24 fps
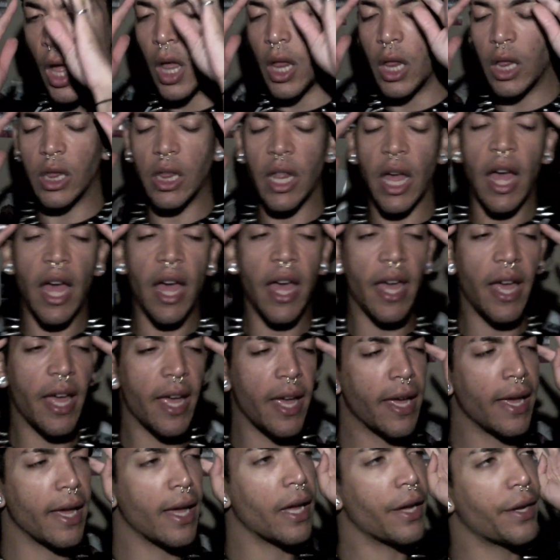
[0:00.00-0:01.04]

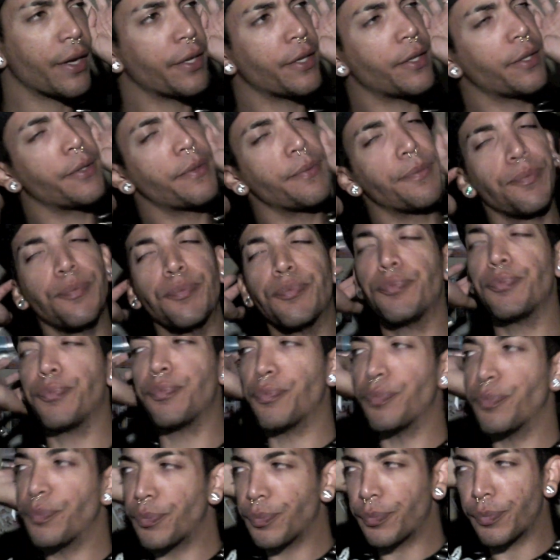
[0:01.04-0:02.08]
Like,
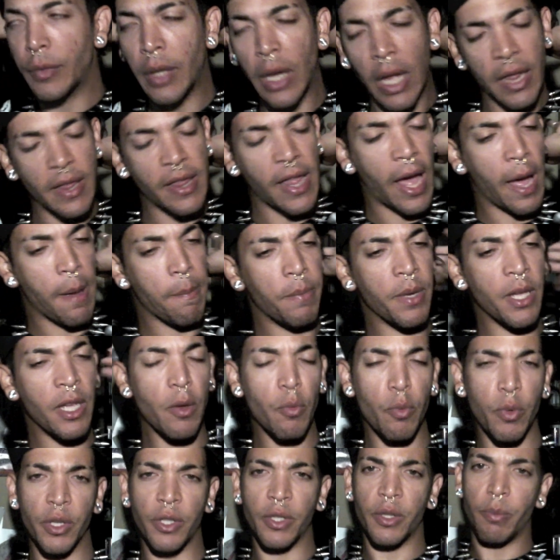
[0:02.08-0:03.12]
that beat
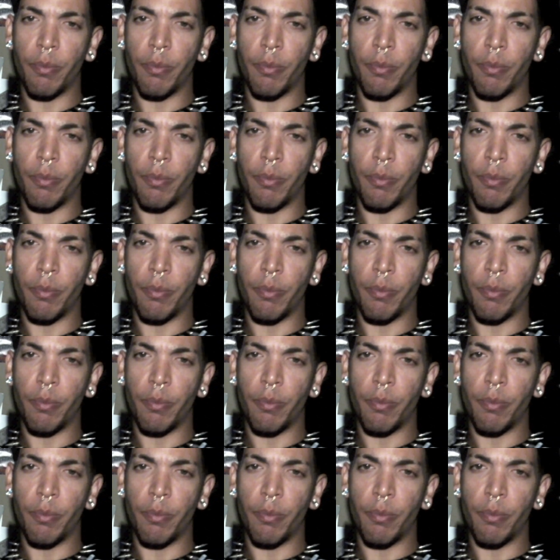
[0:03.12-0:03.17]
was